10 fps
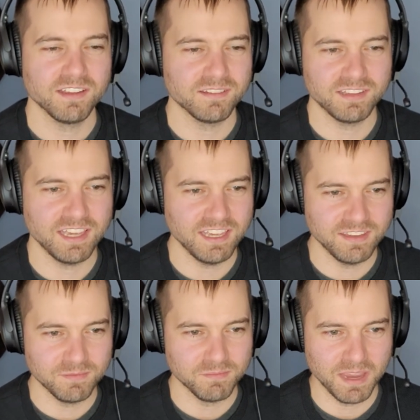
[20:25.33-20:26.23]

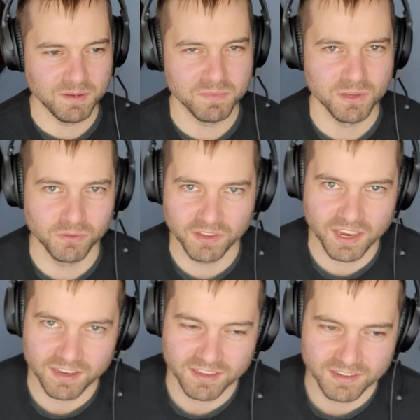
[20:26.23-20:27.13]
He made
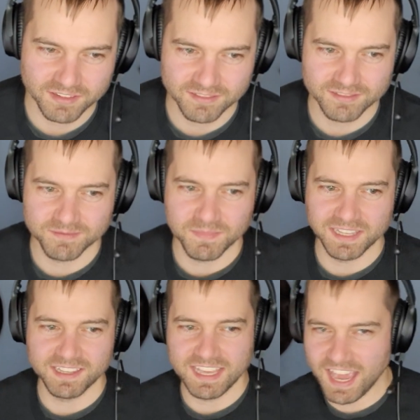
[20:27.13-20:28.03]
music and made
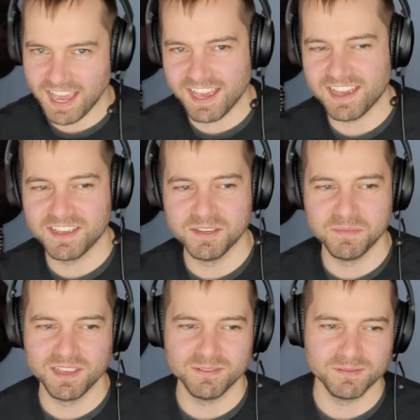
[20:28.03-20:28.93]
the game
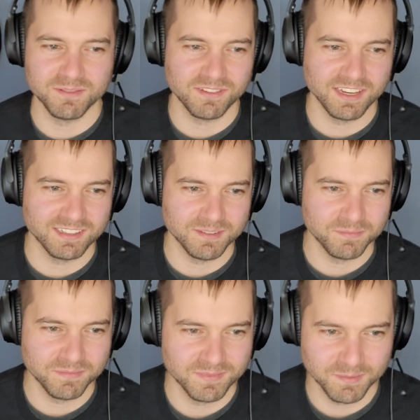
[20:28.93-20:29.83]
and was like the
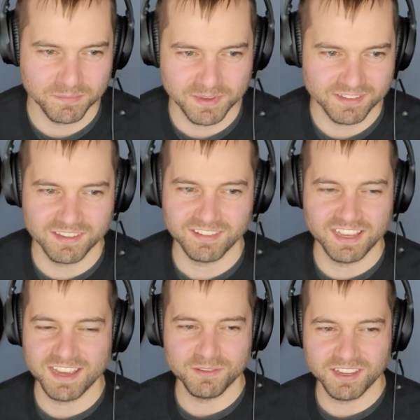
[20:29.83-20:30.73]
the business lead.
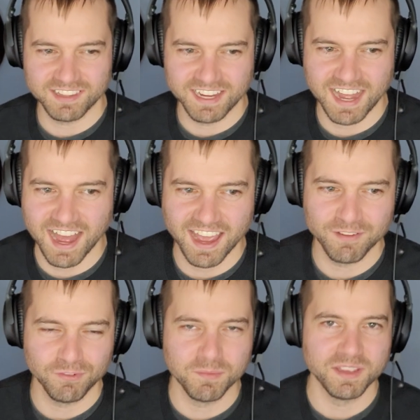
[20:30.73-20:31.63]
He was like the guy
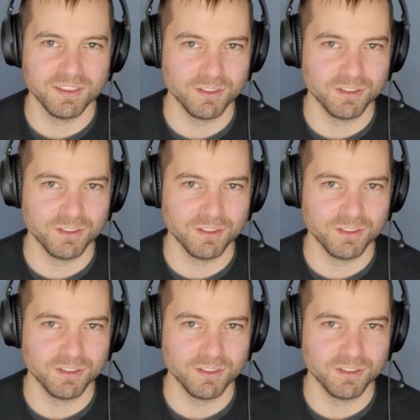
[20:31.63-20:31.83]
from In the